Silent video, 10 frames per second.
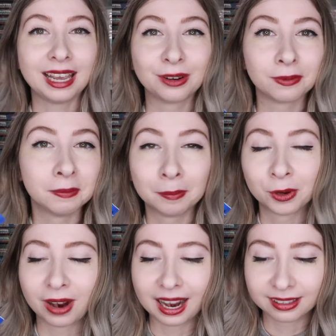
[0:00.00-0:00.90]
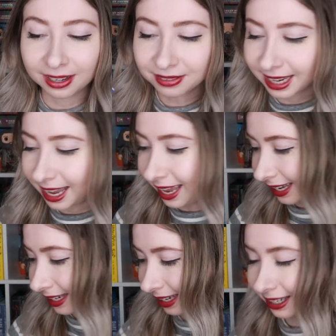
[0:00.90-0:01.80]
and remember why I loved it
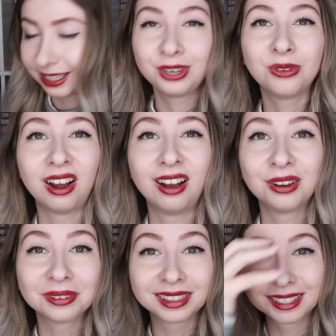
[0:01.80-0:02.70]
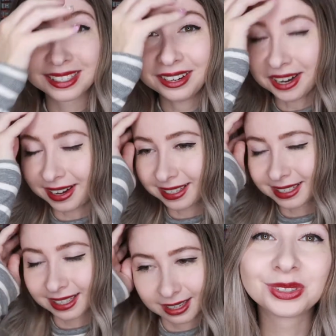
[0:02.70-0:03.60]
and continue on with the series.